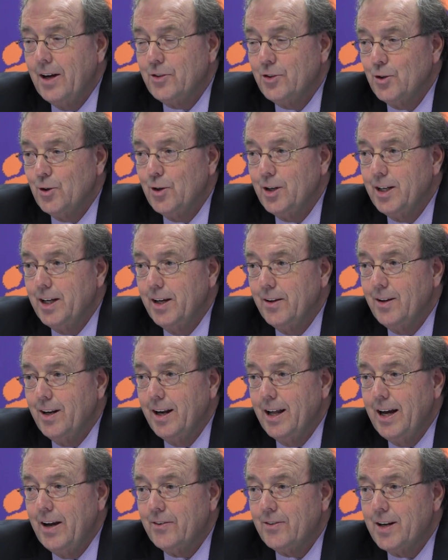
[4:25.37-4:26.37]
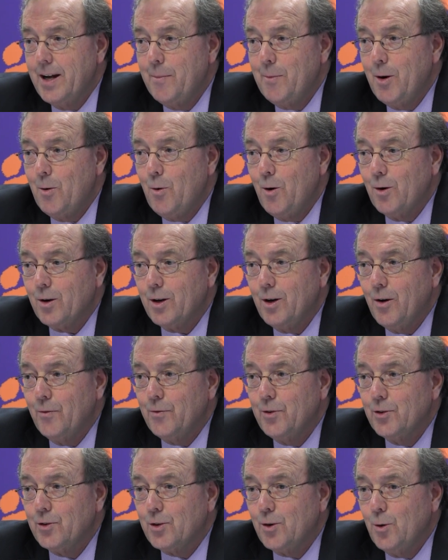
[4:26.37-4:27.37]
I sure did. The last time I walked
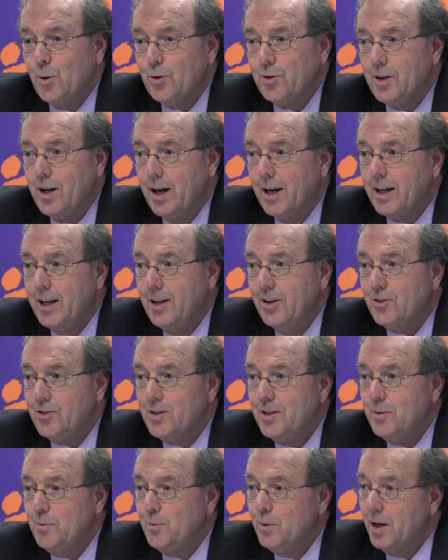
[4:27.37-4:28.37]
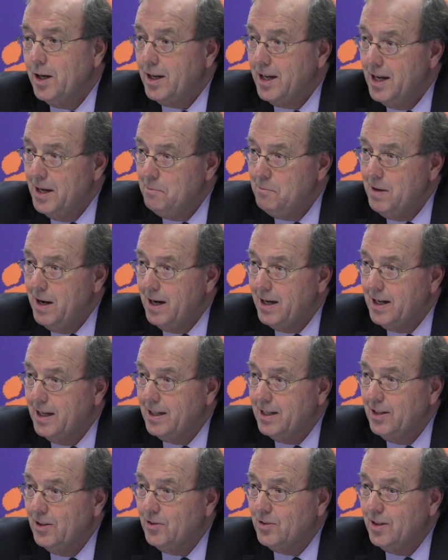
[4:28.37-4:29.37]
off this course, I kissed it. When I came back,
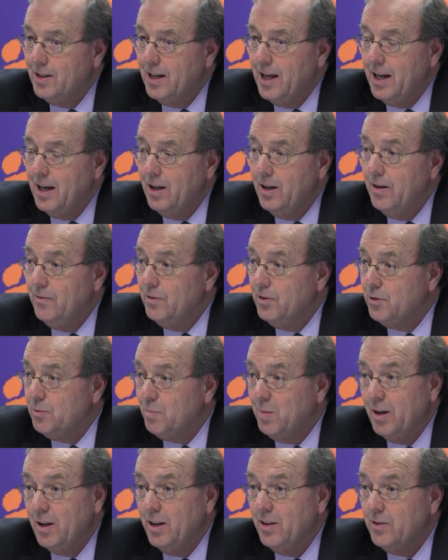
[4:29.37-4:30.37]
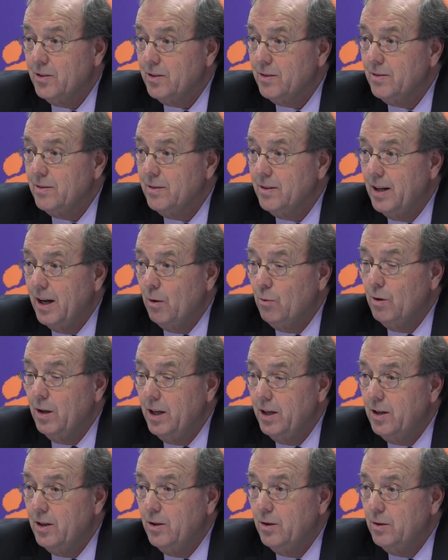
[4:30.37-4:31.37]
I kissed it. I love this place. I
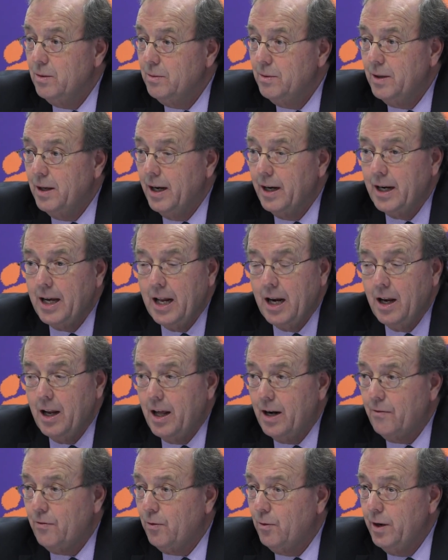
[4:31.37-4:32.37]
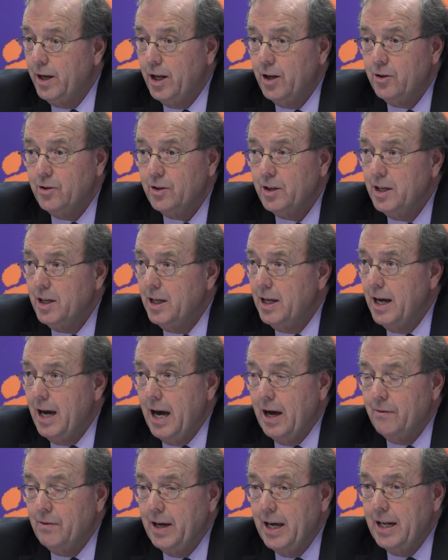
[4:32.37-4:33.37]
really do. I've got a lot of friends.
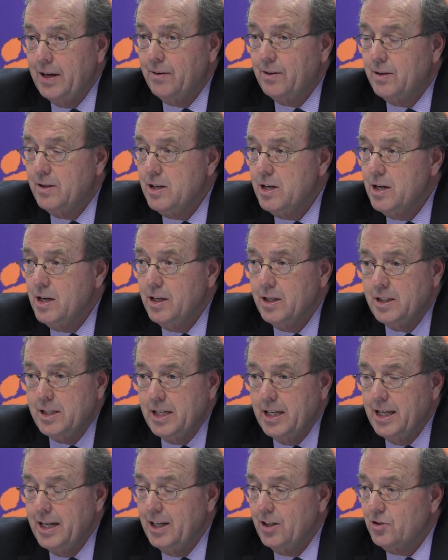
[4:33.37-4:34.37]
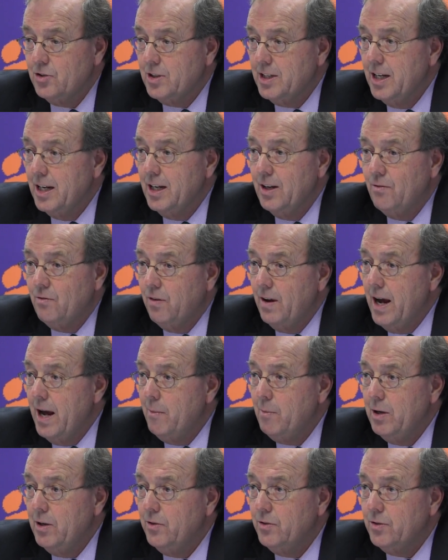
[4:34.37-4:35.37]
I've had 10 extended
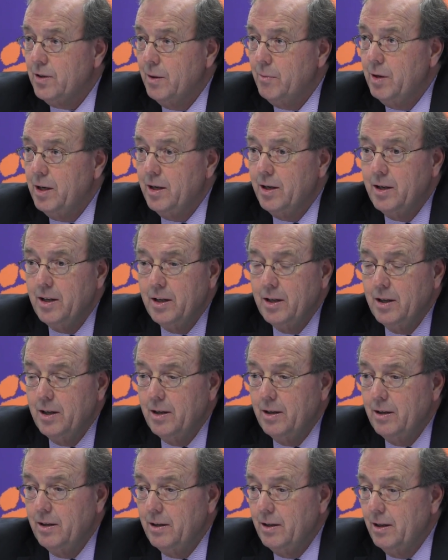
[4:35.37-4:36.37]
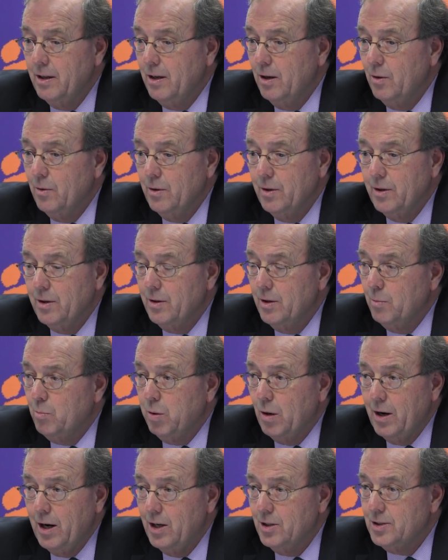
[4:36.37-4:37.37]
families. I mean, the
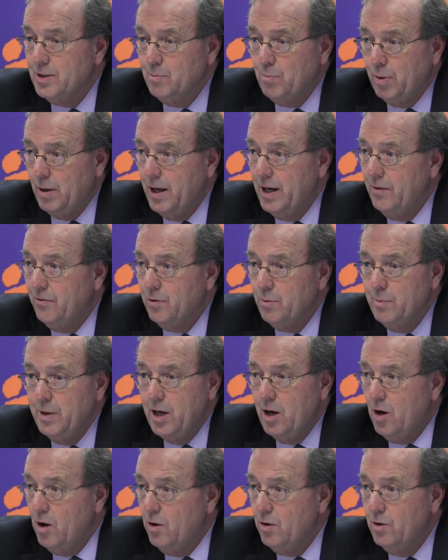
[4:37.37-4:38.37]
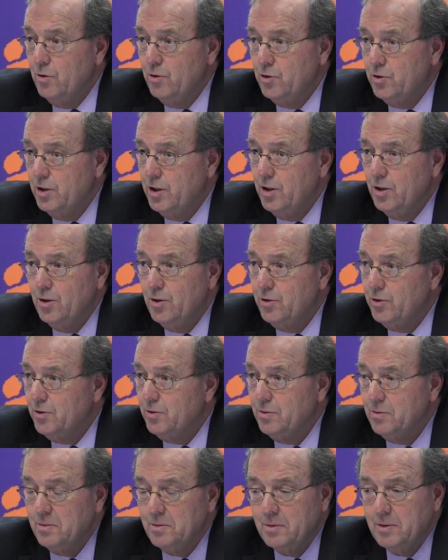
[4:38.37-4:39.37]
players that played for me all those years.